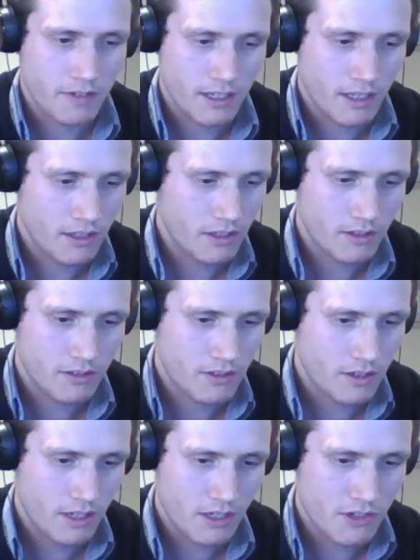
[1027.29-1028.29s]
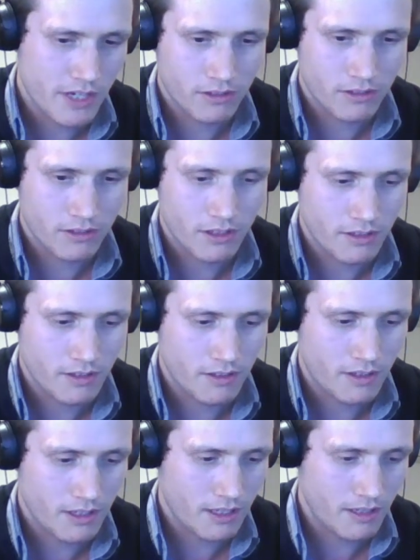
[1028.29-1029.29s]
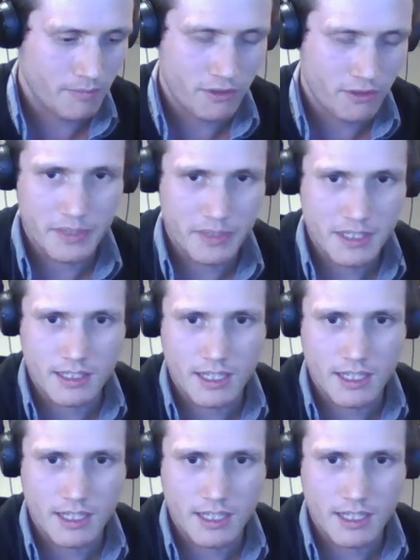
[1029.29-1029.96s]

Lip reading: And in general, the improvements